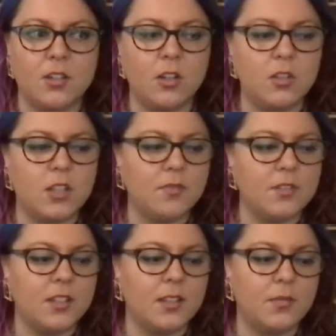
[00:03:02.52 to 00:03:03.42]
You
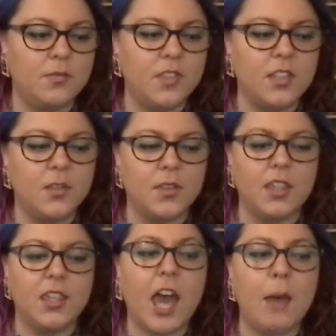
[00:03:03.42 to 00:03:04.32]
definitely feel
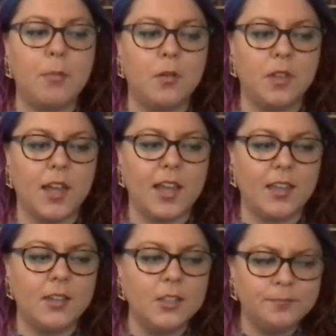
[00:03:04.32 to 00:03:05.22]
the gap of
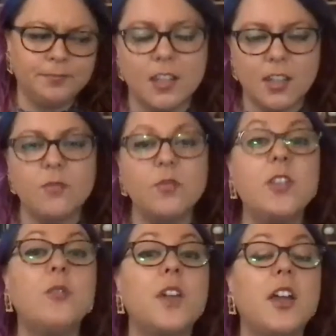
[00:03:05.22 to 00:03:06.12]
like, it can feel
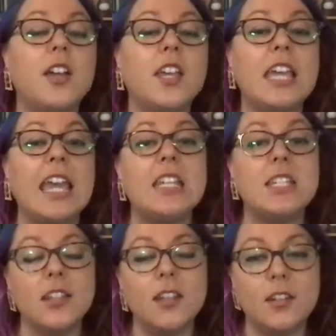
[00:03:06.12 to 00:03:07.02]
very
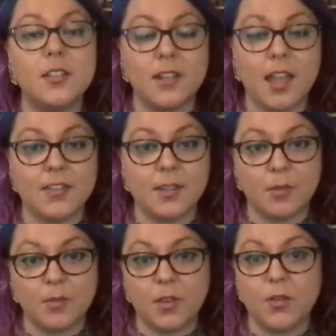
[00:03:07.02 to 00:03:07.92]
gated at some
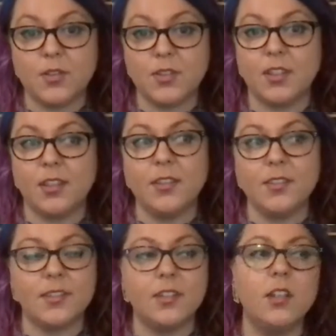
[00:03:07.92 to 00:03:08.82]
of those
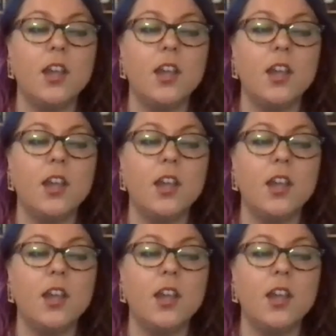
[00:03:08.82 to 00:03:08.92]
things.